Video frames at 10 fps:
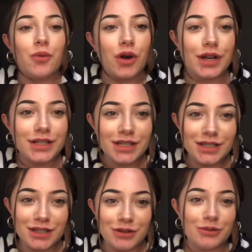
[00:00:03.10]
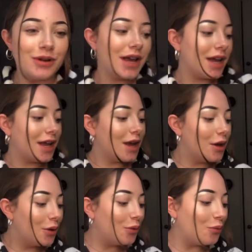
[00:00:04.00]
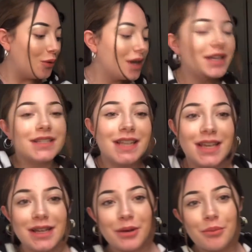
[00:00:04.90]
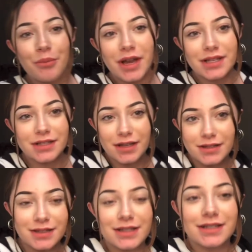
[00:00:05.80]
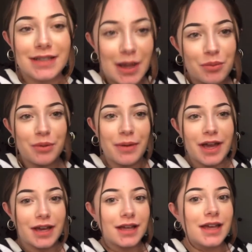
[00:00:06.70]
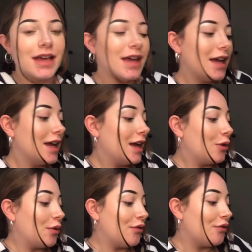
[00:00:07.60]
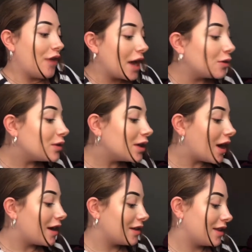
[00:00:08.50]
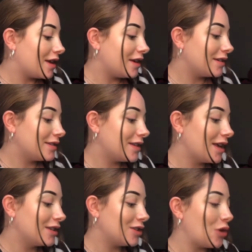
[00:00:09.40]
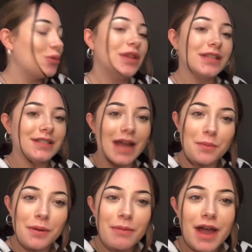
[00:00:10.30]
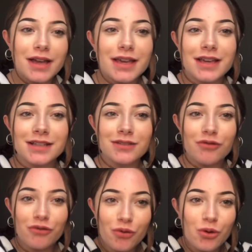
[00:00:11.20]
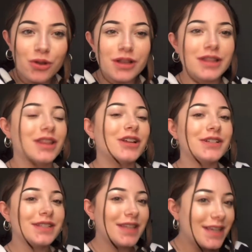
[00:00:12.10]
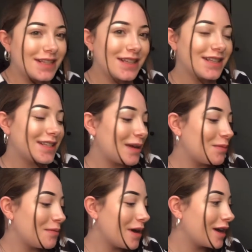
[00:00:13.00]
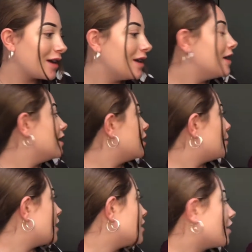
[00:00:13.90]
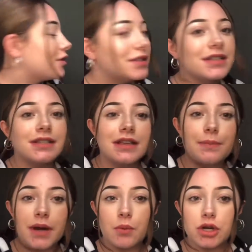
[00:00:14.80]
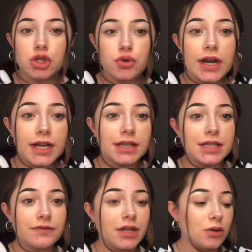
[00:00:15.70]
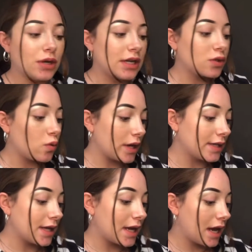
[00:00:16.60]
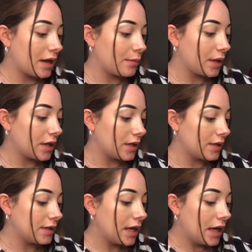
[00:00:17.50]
I wanted to do a what is in my son's diaper bag. We finally got things. So this diaper bag is full. There's things in this diaper bag. My daughter is asleep and I want to try to get this video done as quick as I can because